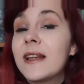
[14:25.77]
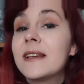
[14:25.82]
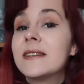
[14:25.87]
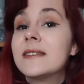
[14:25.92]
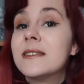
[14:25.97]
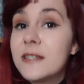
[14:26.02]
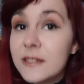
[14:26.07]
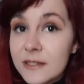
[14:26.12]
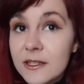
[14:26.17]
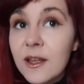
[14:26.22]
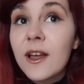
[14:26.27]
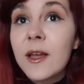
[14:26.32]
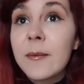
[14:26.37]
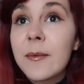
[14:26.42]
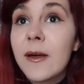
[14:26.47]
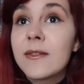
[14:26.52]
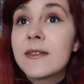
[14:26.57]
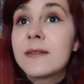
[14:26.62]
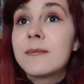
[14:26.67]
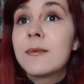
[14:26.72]
and I still talk
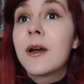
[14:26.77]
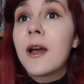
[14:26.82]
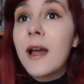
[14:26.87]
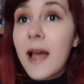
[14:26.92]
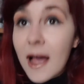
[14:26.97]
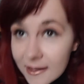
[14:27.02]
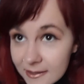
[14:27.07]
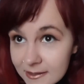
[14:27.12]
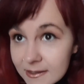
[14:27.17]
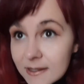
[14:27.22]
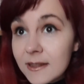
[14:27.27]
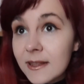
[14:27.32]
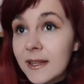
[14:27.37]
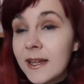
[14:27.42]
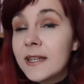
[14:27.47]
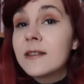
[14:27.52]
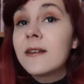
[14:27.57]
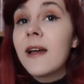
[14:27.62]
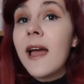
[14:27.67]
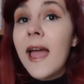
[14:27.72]
about this book
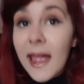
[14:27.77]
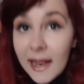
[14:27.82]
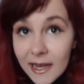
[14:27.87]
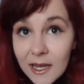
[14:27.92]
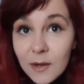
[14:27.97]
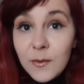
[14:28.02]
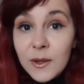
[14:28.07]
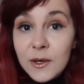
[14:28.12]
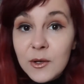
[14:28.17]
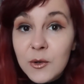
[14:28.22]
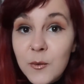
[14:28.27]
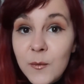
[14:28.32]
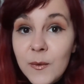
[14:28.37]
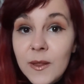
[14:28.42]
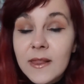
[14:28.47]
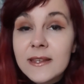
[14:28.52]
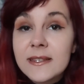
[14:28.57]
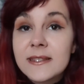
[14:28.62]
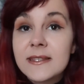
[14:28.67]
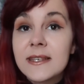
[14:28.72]
constantly to anyone who
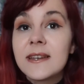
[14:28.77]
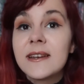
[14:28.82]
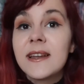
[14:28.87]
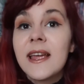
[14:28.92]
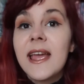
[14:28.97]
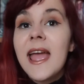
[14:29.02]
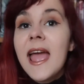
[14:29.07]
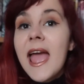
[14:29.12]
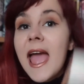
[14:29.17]
will listen,